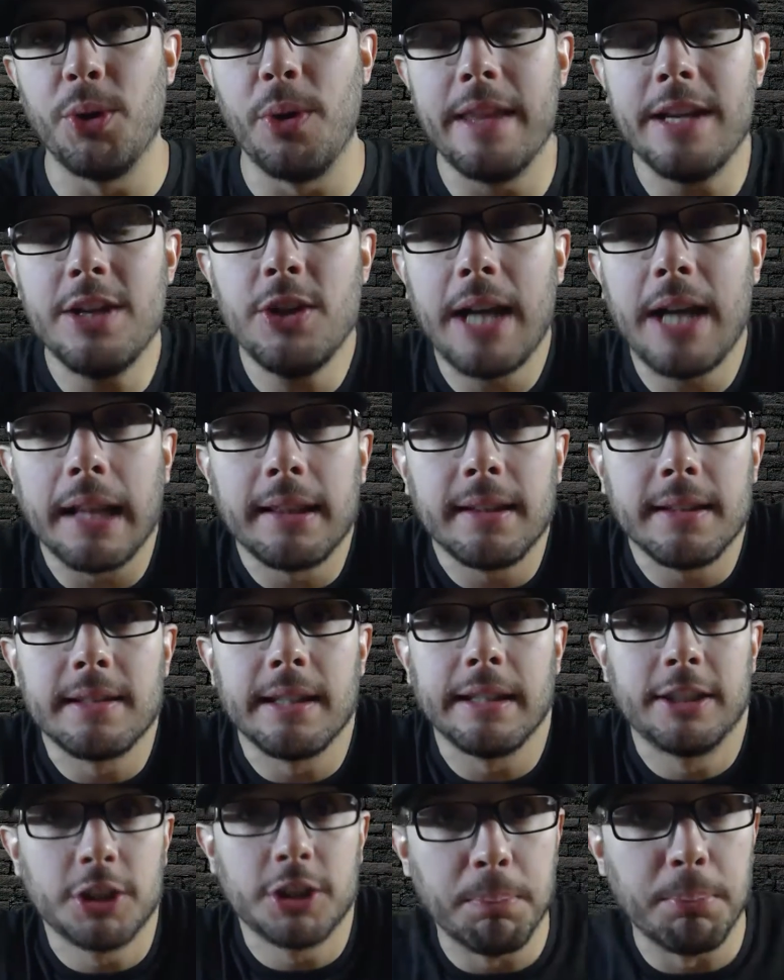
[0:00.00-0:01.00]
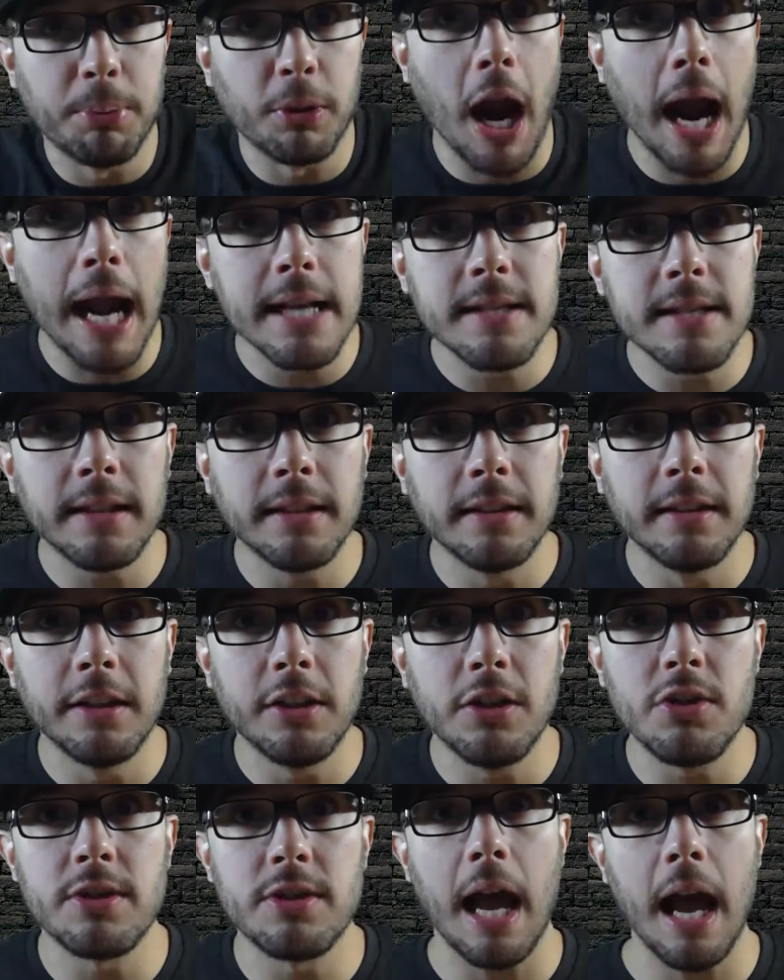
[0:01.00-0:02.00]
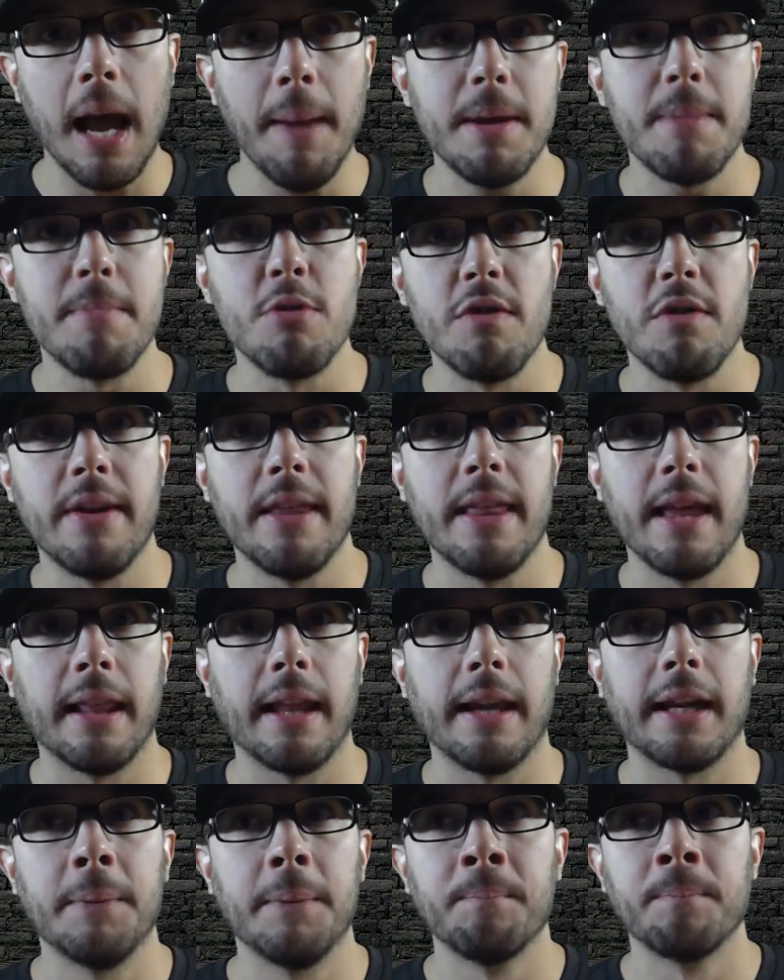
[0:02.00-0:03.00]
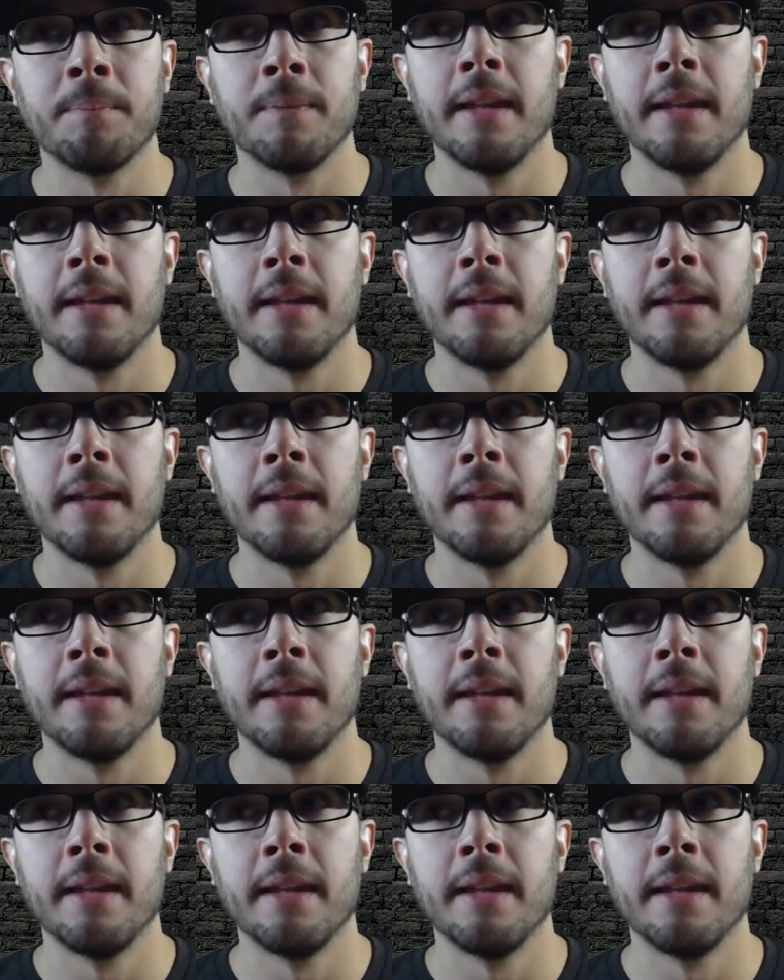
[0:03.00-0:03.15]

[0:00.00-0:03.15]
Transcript: And then you got this like surprising little zombie movie that like